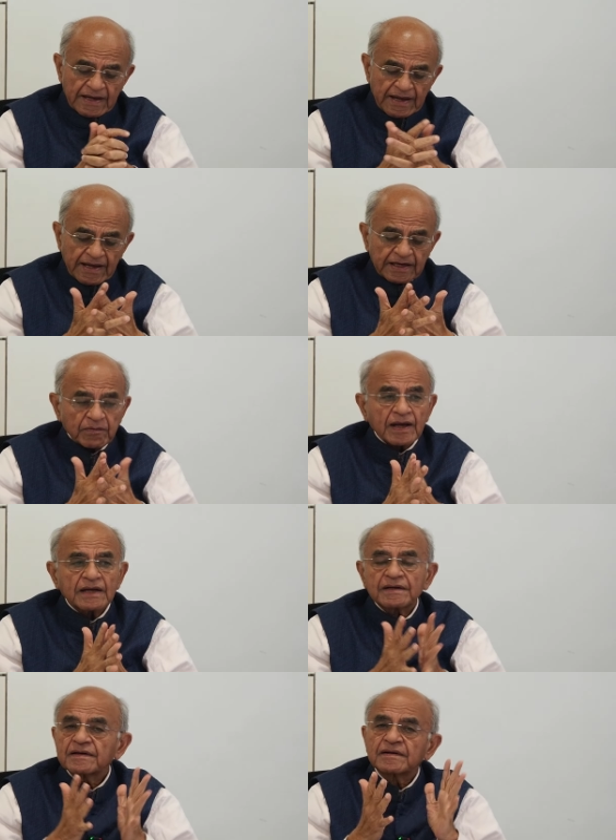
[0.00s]

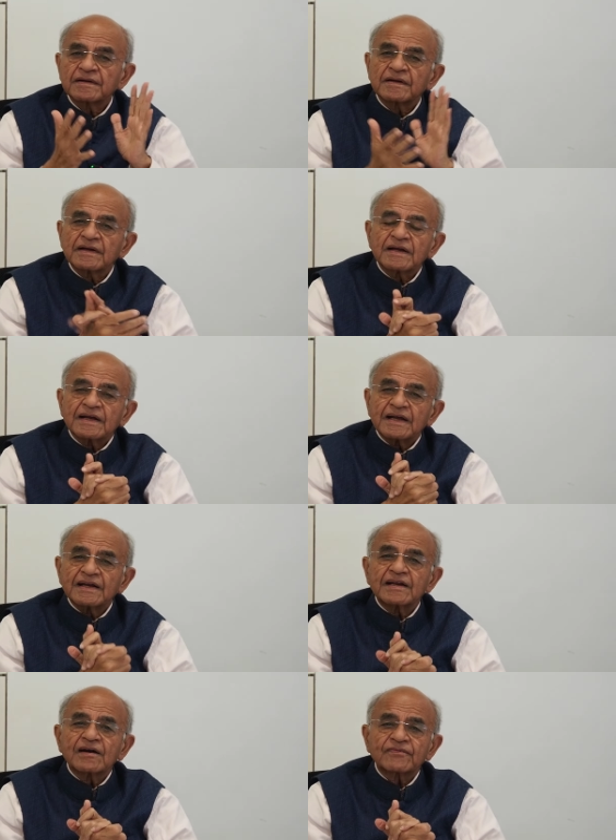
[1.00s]
Anyway,
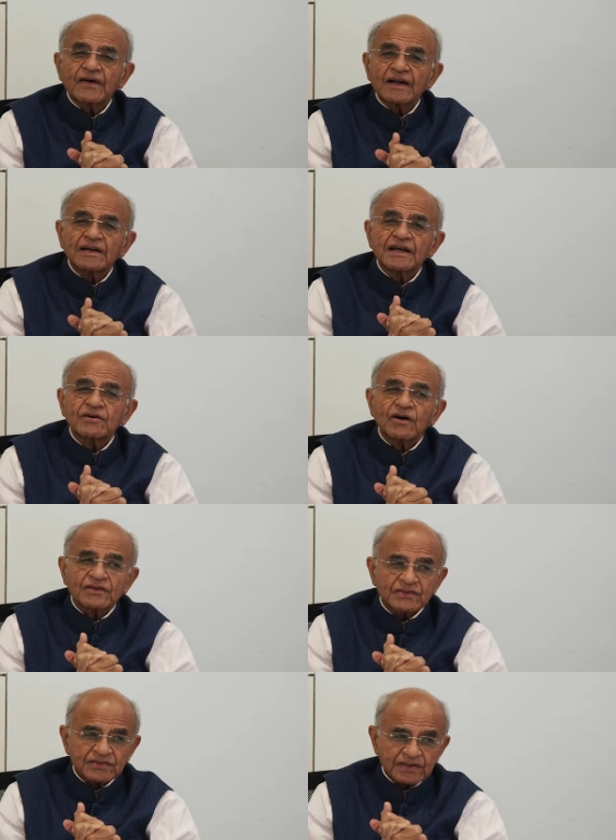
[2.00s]
India finally
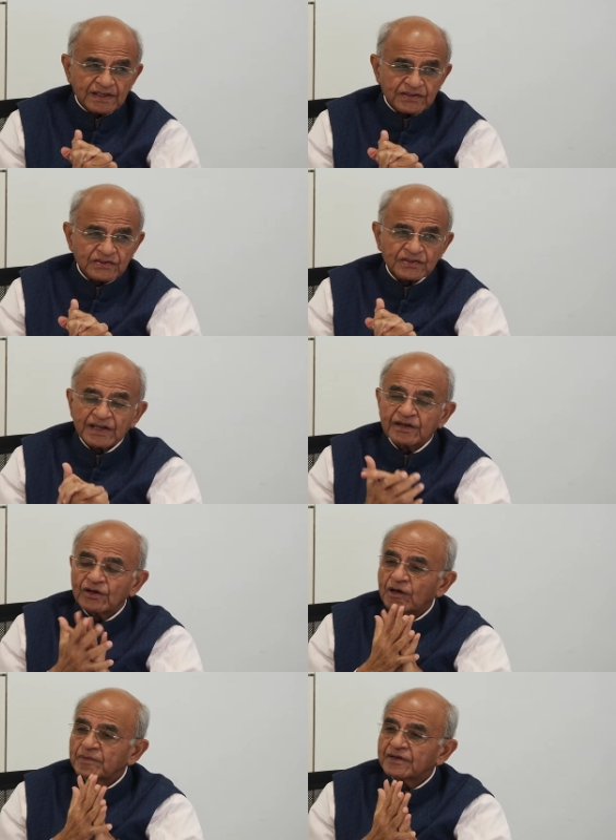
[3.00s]
got its
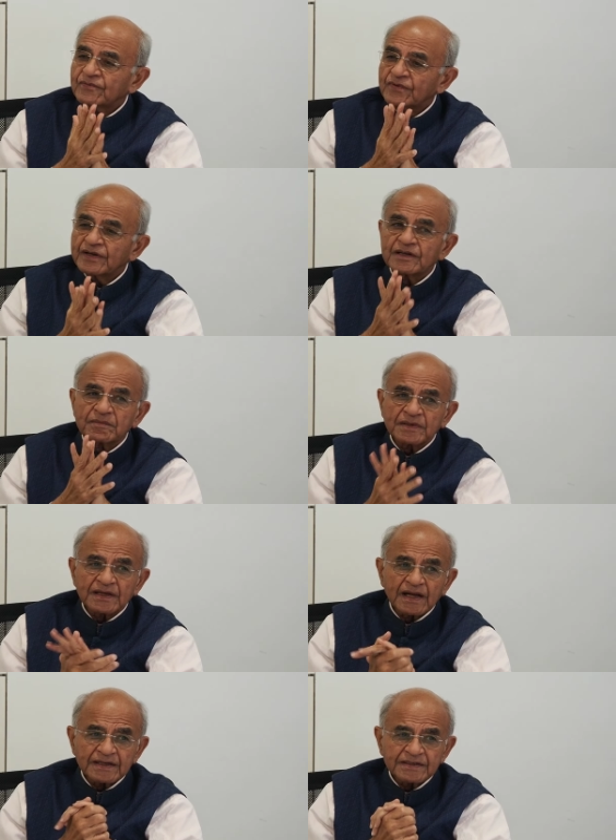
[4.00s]
economic freedom in
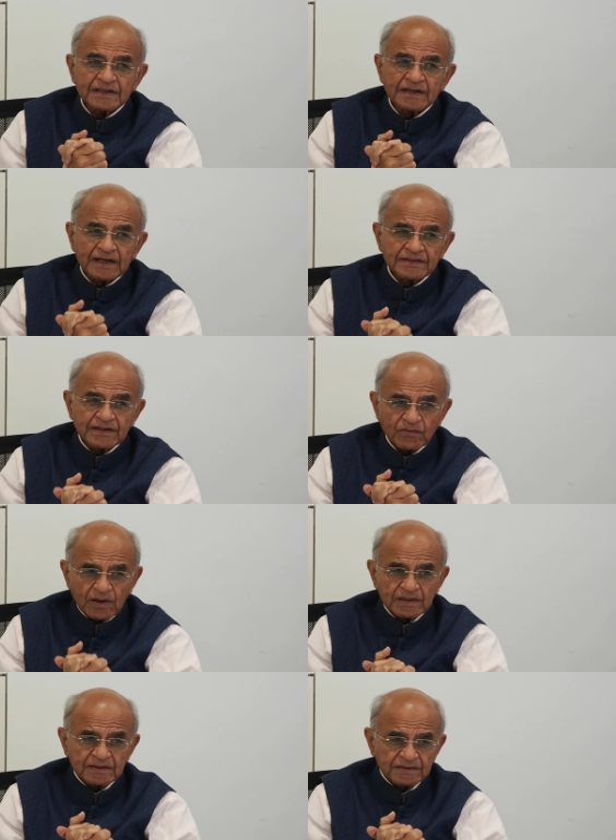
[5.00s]

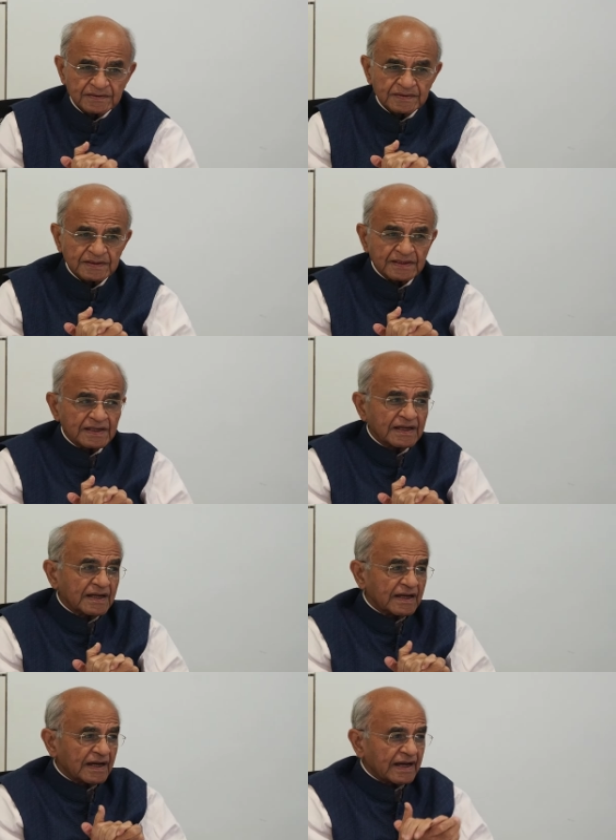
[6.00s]
1991.
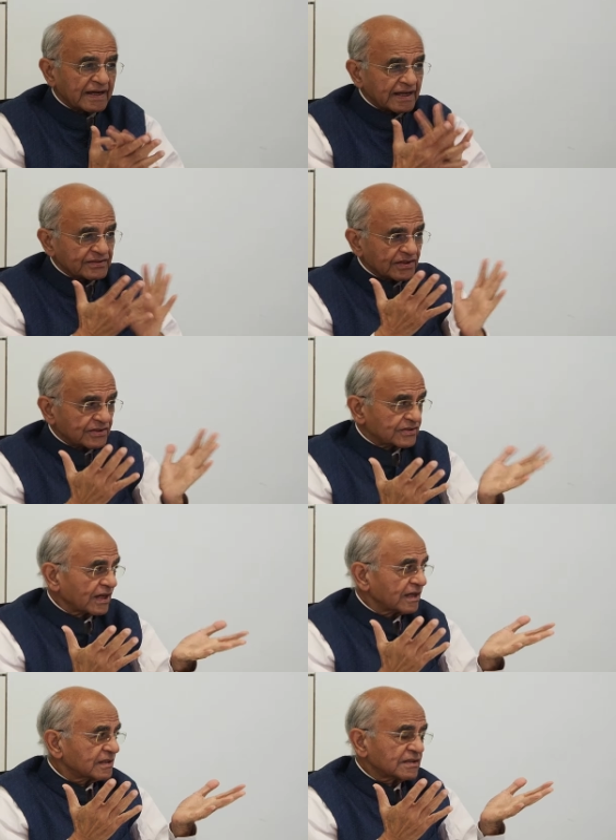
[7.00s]
And as a
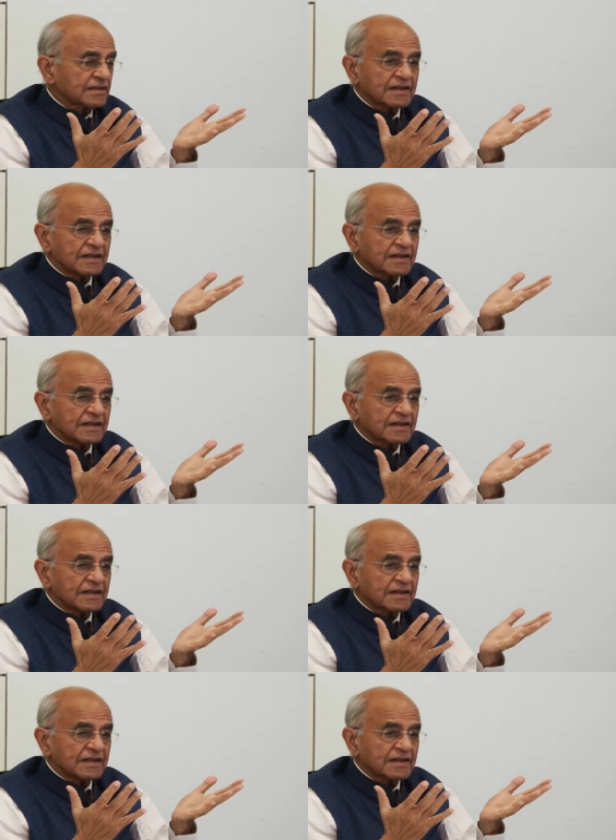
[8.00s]
result,